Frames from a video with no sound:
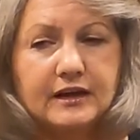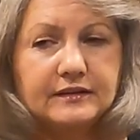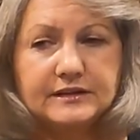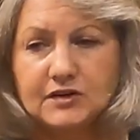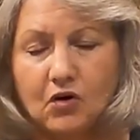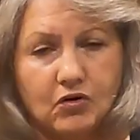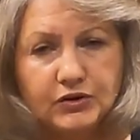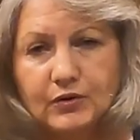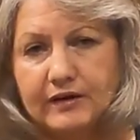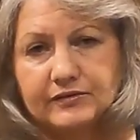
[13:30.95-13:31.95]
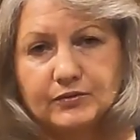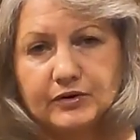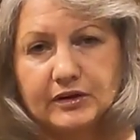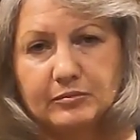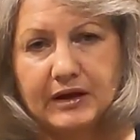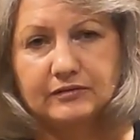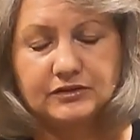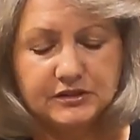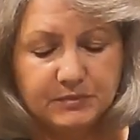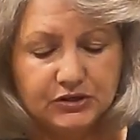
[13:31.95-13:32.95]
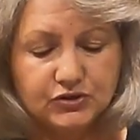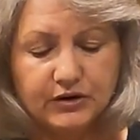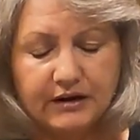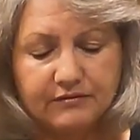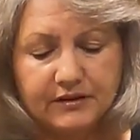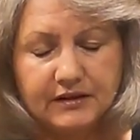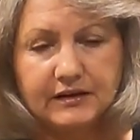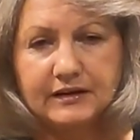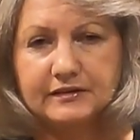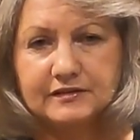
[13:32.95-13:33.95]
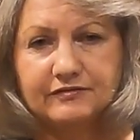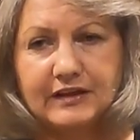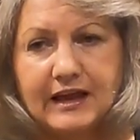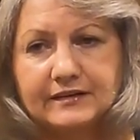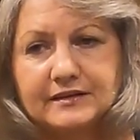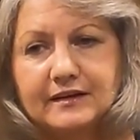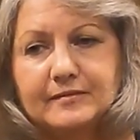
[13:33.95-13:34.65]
That's all you have to worry about. Just make sure everything is flat.